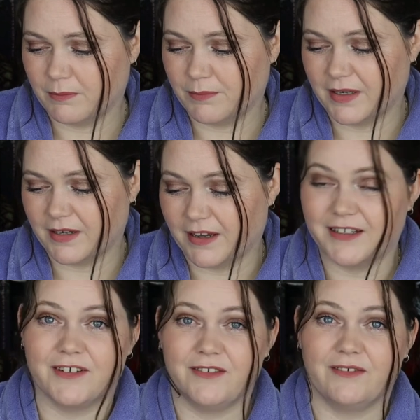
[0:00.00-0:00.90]
But I
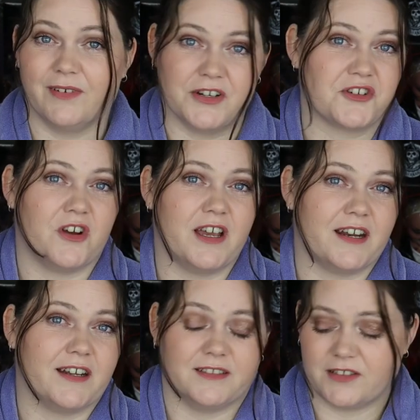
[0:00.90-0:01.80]
do want to try
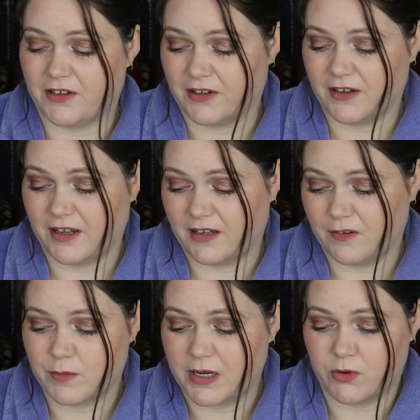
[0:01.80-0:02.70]
it, so
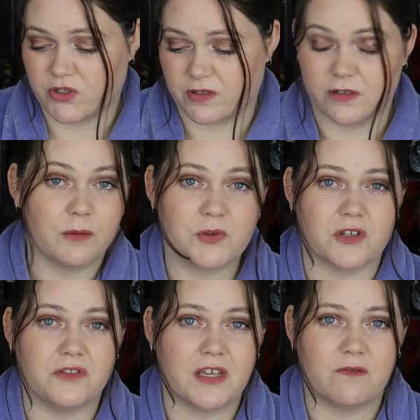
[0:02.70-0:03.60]
if money wasn't an
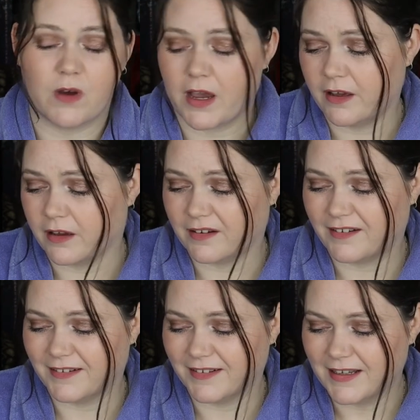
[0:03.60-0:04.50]
option, then why not?
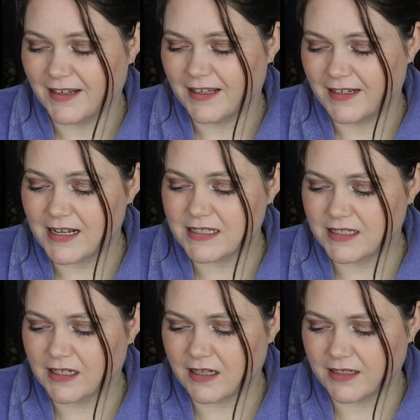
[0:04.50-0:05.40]
Next
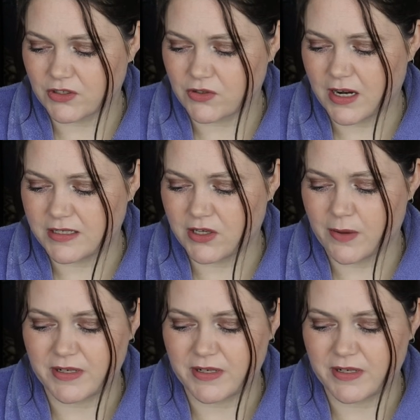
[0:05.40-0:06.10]
thing I'd like to try is the